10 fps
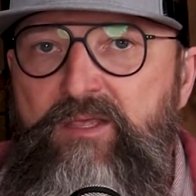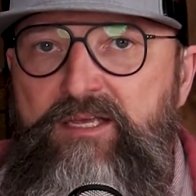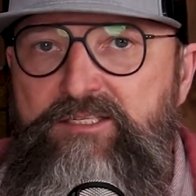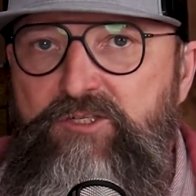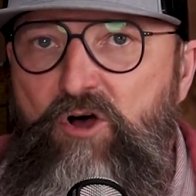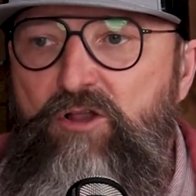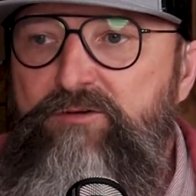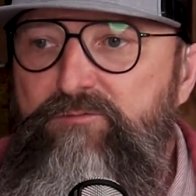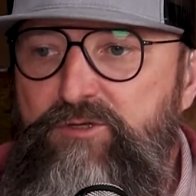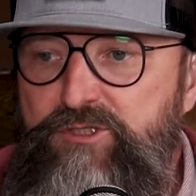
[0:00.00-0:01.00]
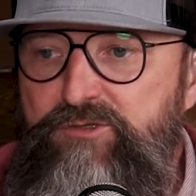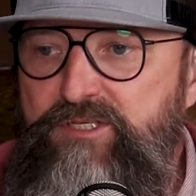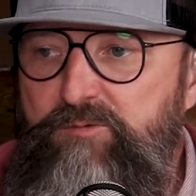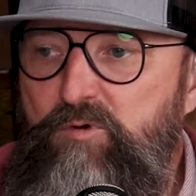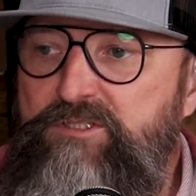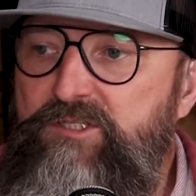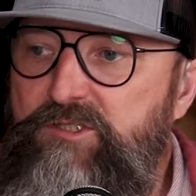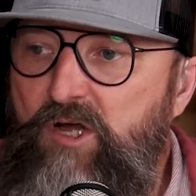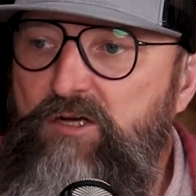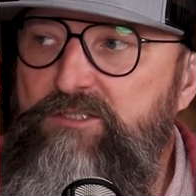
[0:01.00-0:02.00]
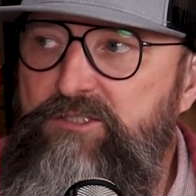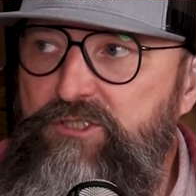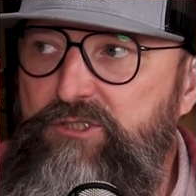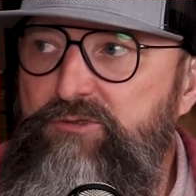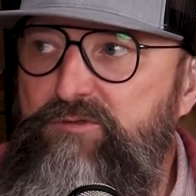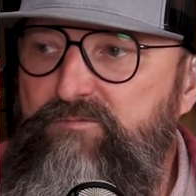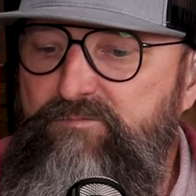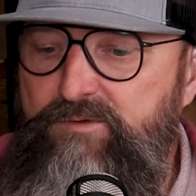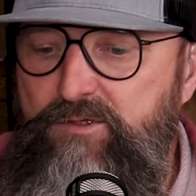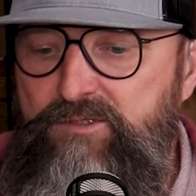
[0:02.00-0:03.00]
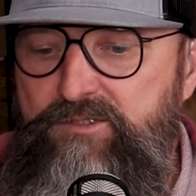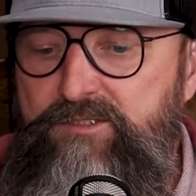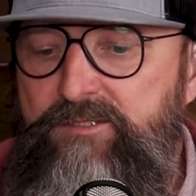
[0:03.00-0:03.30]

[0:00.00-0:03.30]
He's calling for the Jews. He wants to talk to the Jews first.